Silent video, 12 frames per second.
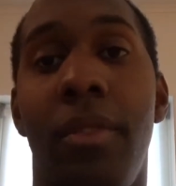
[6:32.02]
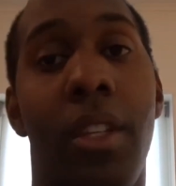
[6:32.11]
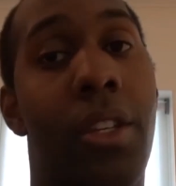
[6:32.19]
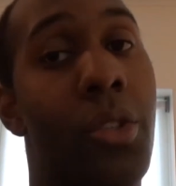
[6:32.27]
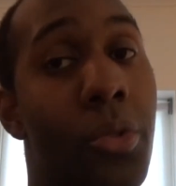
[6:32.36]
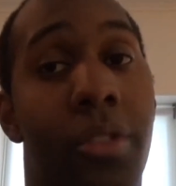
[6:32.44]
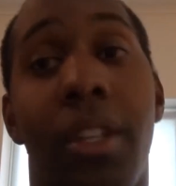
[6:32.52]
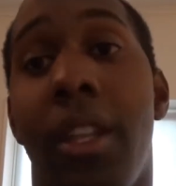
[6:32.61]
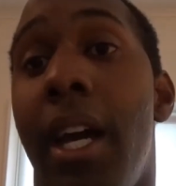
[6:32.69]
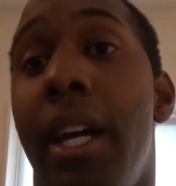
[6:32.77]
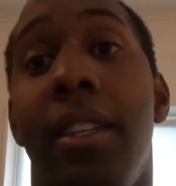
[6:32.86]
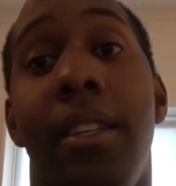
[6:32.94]
using
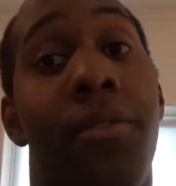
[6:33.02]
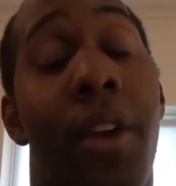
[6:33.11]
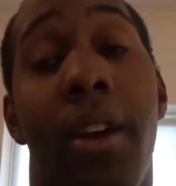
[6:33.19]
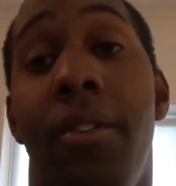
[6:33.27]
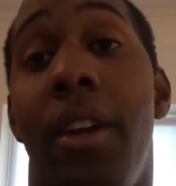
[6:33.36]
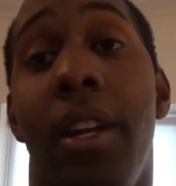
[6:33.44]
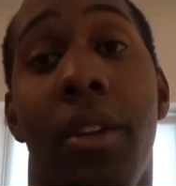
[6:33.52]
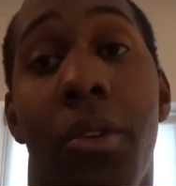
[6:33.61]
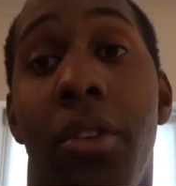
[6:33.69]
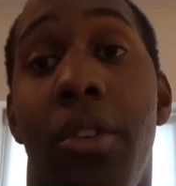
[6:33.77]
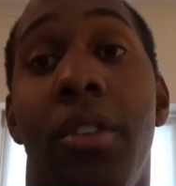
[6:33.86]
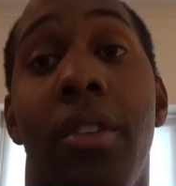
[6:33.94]
that is very, very
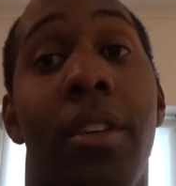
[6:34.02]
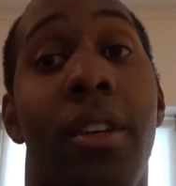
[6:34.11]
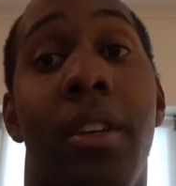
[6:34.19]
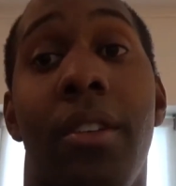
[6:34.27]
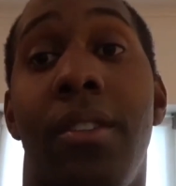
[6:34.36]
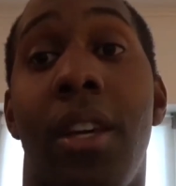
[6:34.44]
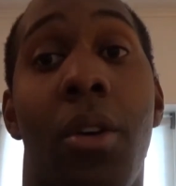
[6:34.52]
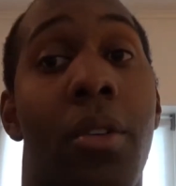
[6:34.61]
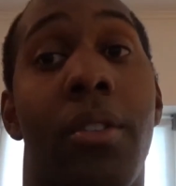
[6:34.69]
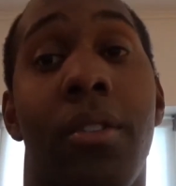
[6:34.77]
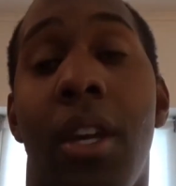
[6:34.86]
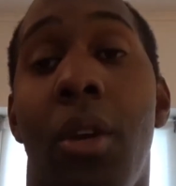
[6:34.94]
good.
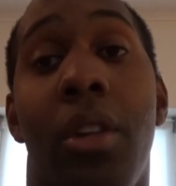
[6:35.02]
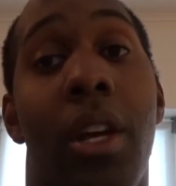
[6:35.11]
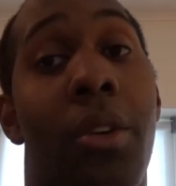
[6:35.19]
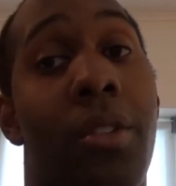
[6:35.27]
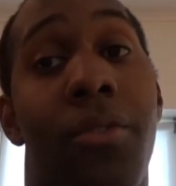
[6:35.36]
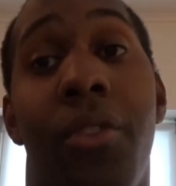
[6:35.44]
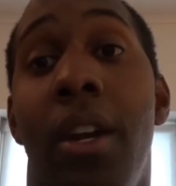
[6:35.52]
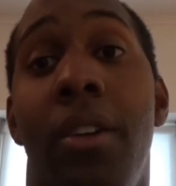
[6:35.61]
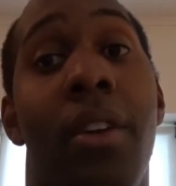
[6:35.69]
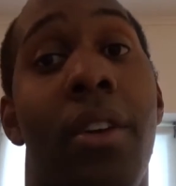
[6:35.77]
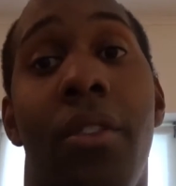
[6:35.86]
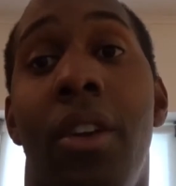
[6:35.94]
SoundCloud is very,
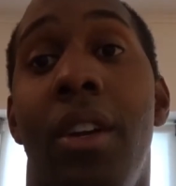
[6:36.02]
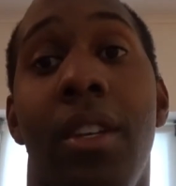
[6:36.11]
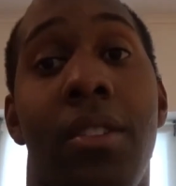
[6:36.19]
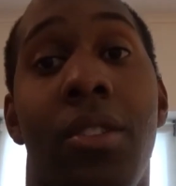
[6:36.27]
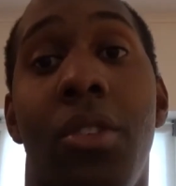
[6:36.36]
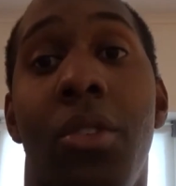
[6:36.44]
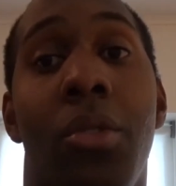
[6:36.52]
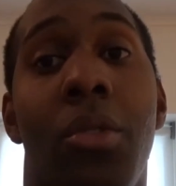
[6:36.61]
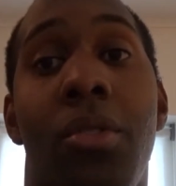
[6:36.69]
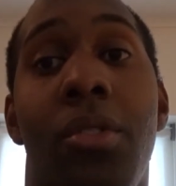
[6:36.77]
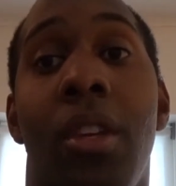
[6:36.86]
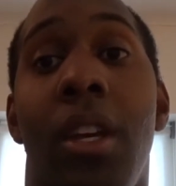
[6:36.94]
very, very easy to
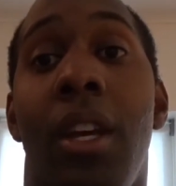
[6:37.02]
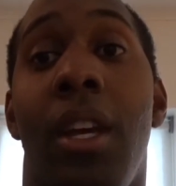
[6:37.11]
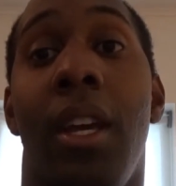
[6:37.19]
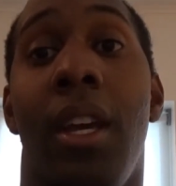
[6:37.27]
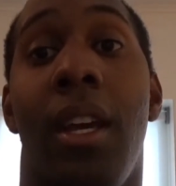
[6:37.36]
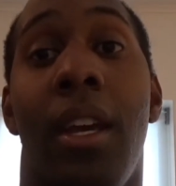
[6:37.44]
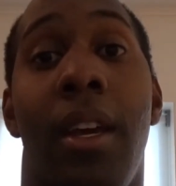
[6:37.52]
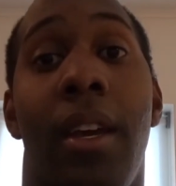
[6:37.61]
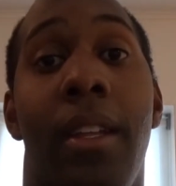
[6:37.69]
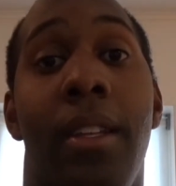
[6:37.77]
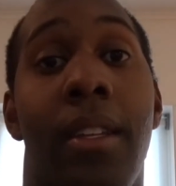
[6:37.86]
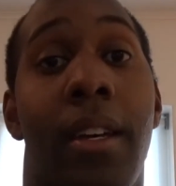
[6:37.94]
use.
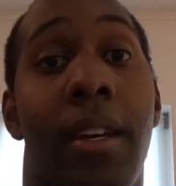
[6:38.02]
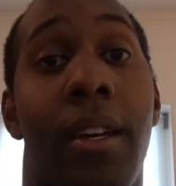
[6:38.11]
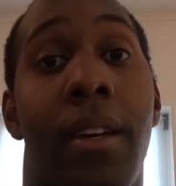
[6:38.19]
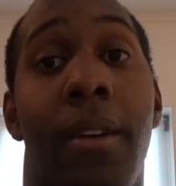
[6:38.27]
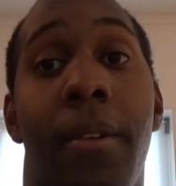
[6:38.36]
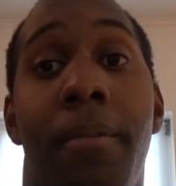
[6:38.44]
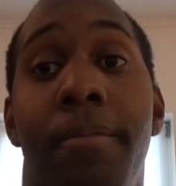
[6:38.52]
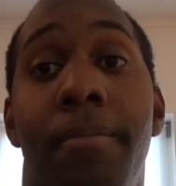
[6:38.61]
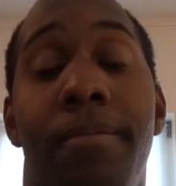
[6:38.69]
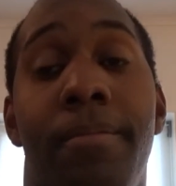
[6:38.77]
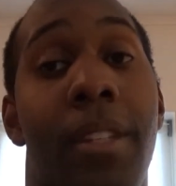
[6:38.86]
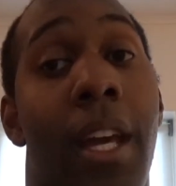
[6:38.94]
And
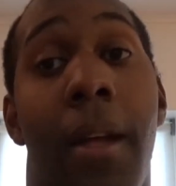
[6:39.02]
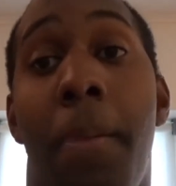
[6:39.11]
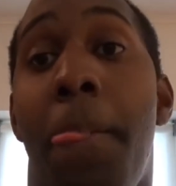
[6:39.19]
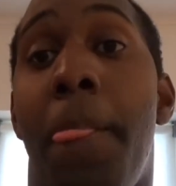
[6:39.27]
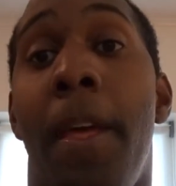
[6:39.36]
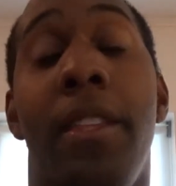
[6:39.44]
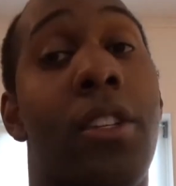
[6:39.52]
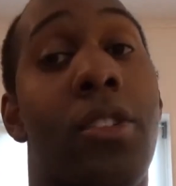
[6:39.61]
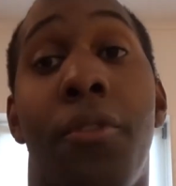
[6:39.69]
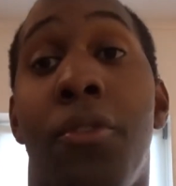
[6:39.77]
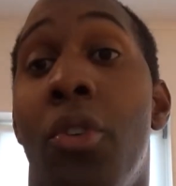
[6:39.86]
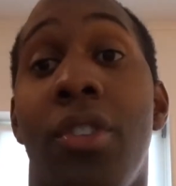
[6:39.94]
yeah, and there's
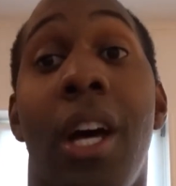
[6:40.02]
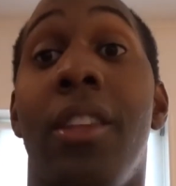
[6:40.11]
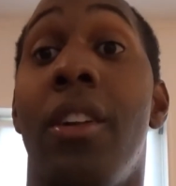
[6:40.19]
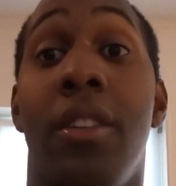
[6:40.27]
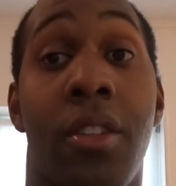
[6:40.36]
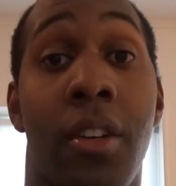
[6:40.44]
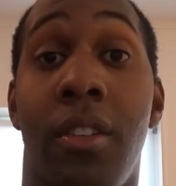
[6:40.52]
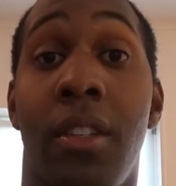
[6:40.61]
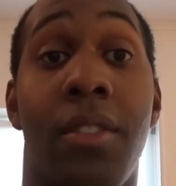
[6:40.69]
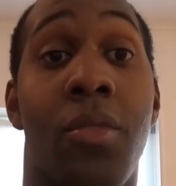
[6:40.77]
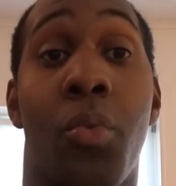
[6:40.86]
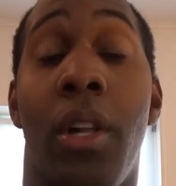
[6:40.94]
of course other alternatives
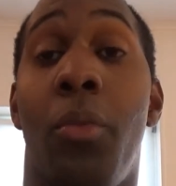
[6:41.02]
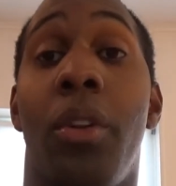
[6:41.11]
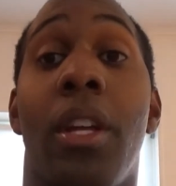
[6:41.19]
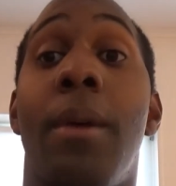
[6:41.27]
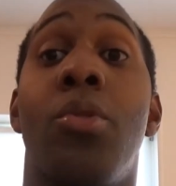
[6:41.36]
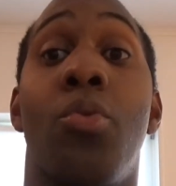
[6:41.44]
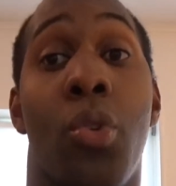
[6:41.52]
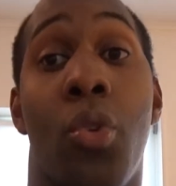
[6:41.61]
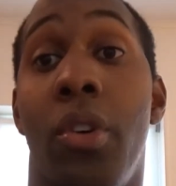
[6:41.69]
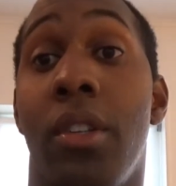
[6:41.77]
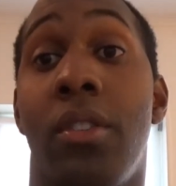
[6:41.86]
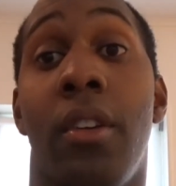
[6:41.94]
as well when it comes to
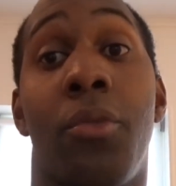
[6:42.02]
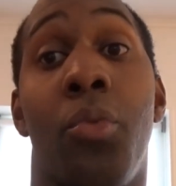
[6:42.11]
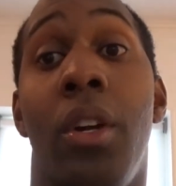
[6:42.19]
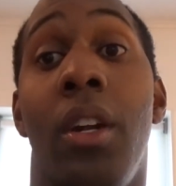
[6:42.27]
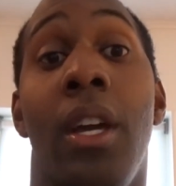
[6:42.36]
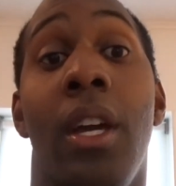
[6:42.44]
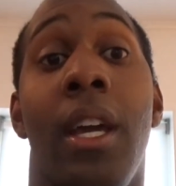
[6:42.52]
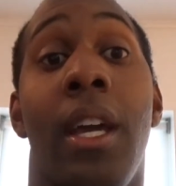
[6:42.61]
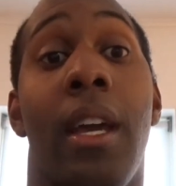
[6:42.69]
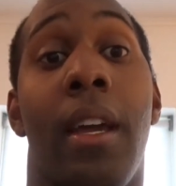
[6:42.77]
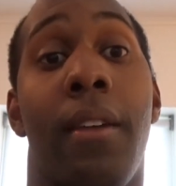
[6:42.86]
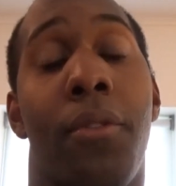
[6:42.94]
recording software.
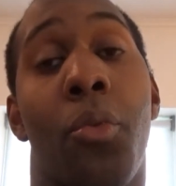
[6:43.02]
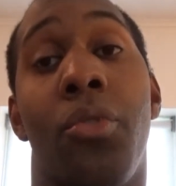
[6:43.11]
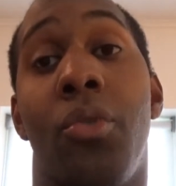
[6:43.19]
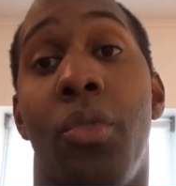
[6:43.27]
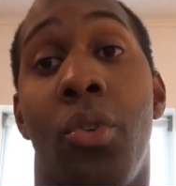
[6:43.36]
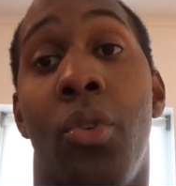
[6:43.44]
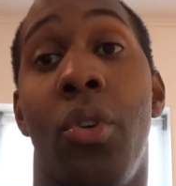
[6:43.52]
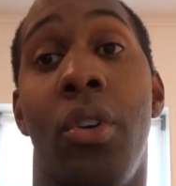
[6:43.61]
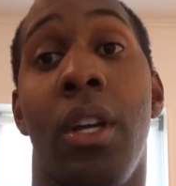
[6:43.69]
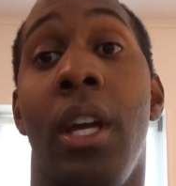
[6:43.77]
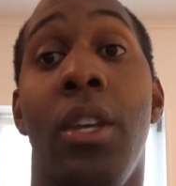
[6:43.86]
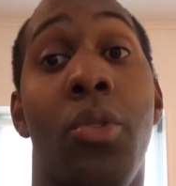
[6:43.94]
If you want to record,
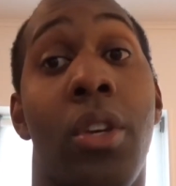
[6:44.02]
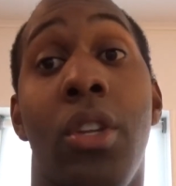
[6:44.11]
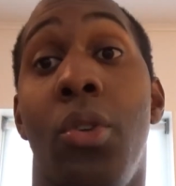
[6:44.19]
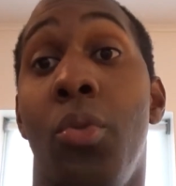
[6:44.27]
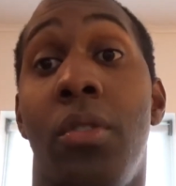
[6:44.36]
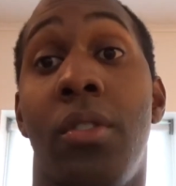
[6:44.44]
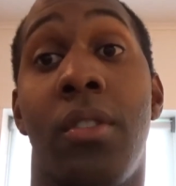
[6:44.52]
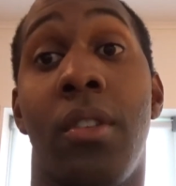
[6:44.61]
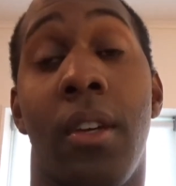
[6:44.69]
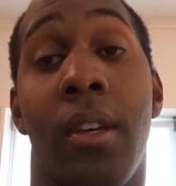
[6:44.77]
you can use